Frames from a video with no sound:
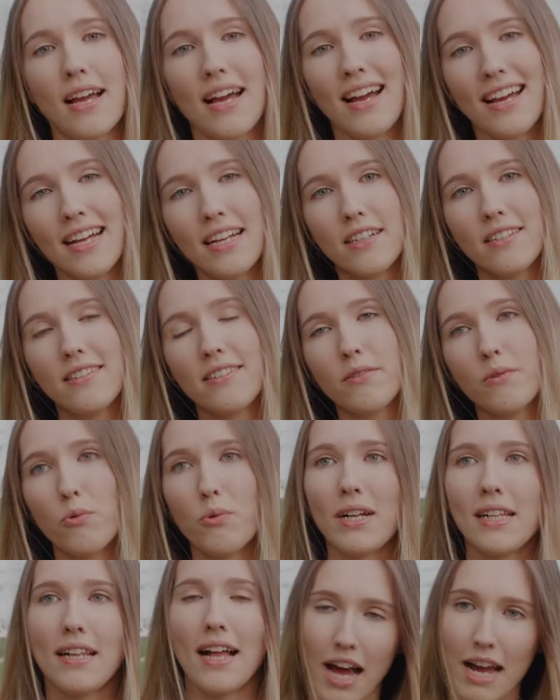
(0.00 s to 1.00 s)
And
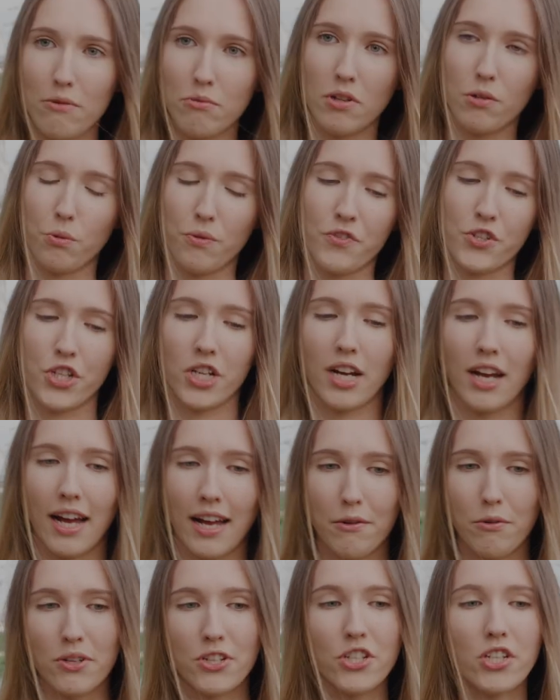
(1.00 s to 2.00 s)
well, I won with
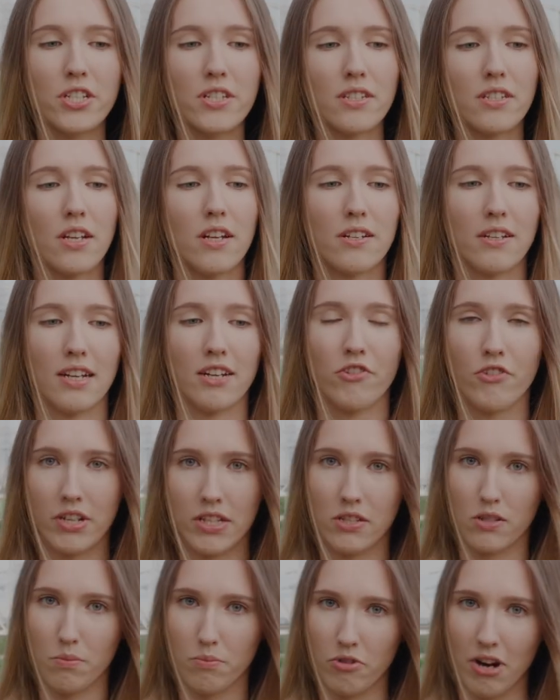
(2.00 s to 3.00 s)
Sky, which is not a
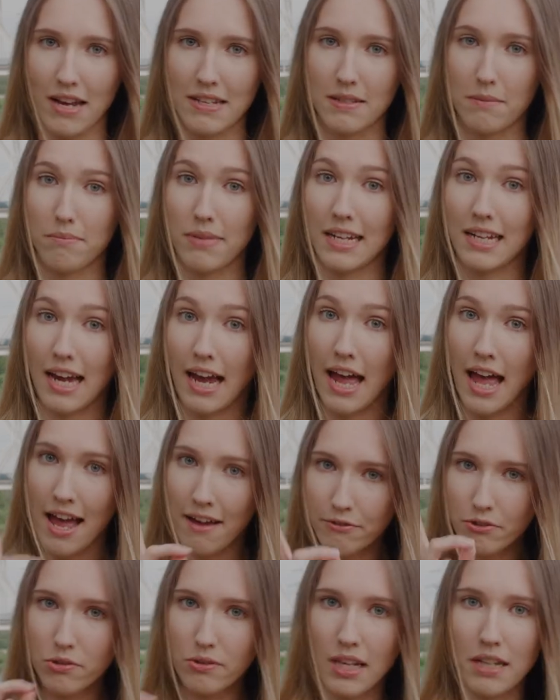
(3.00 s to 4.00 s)
great surprise, but I
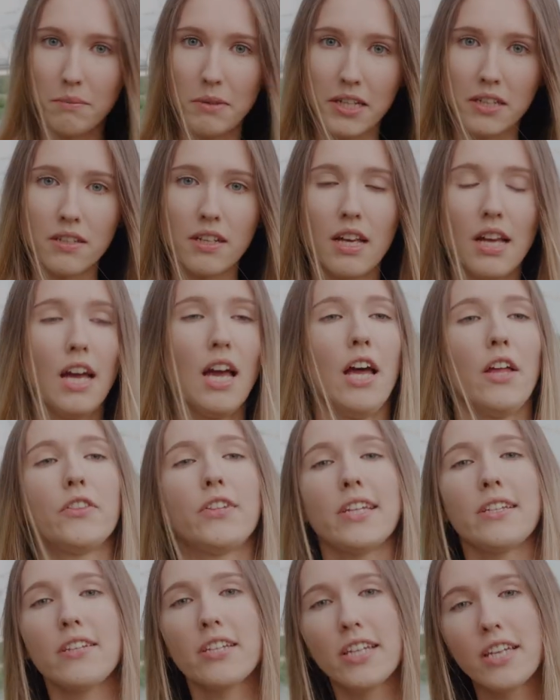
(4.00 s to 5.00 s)
have to admit
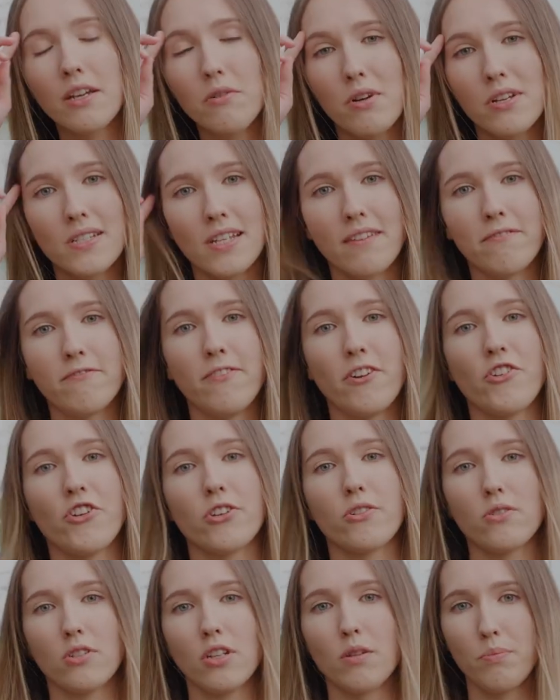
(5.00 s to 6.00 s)
that he was a very
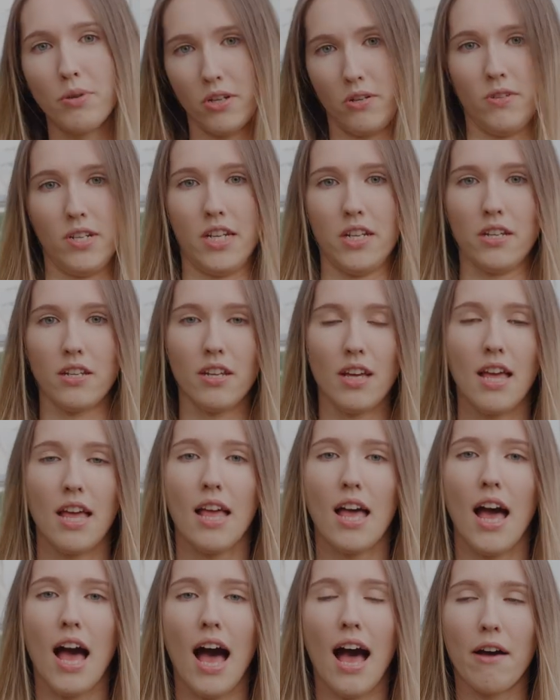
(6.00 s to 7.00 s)
good opponent.
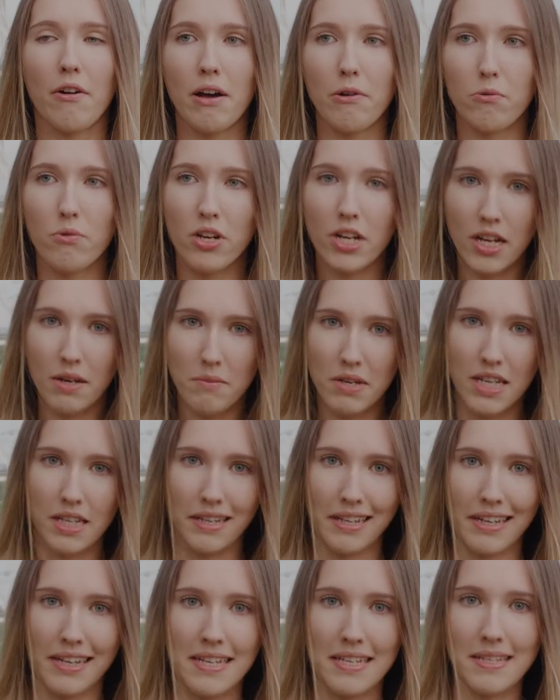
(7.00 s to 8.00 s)
What I
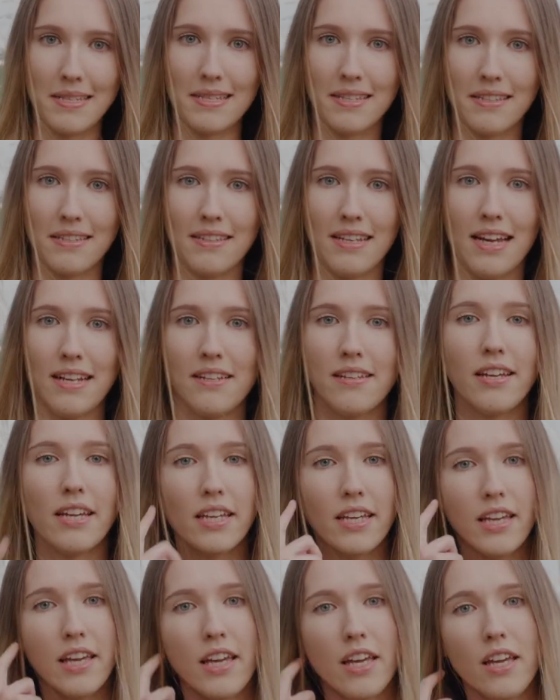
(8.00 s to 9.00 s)
mean is that
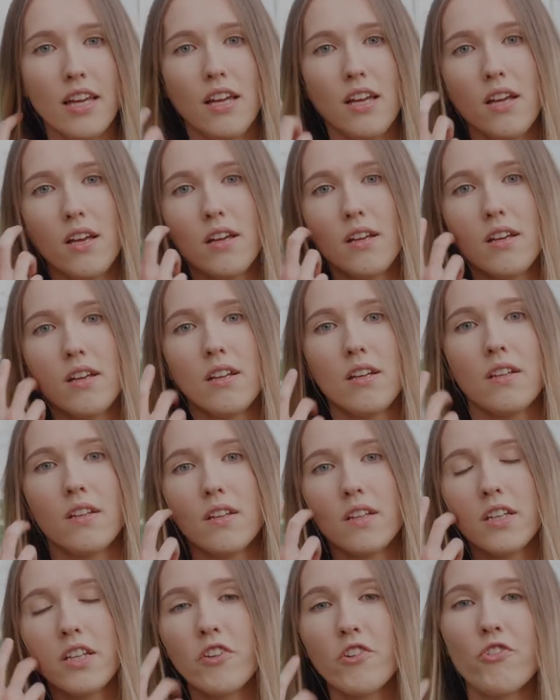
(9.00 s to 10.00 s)
he
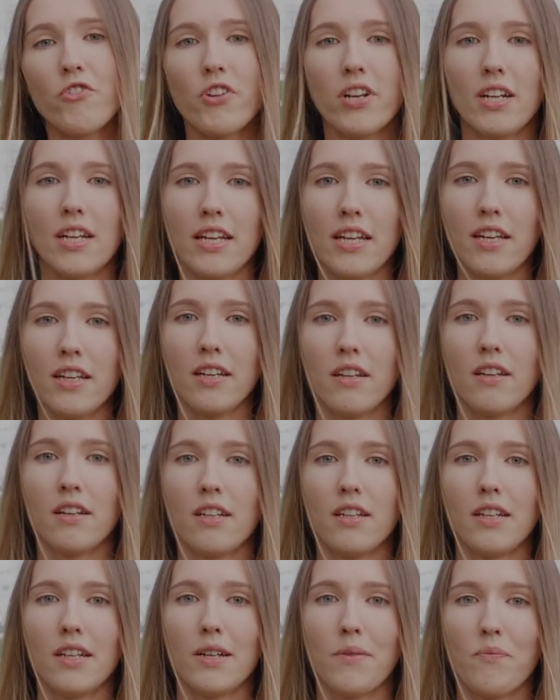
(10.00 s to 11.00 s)
really
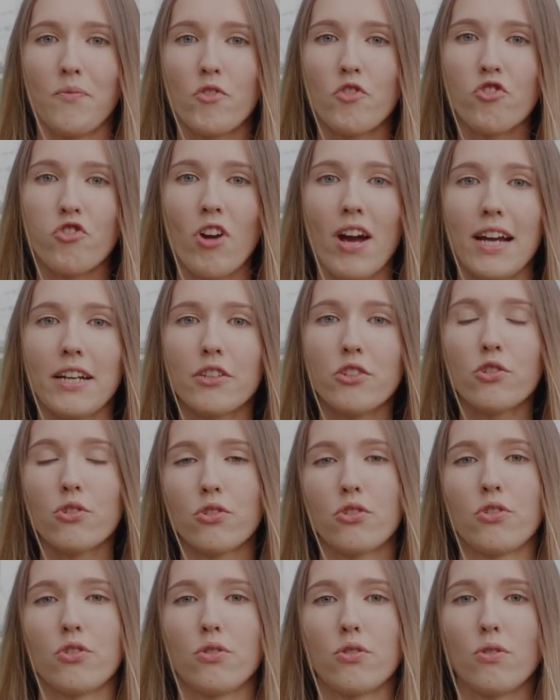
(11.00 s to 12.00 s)
tried to
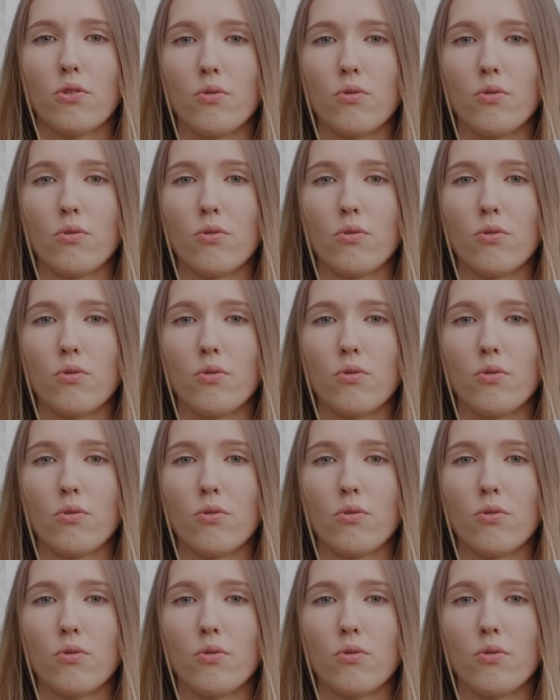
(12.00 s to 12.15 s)
do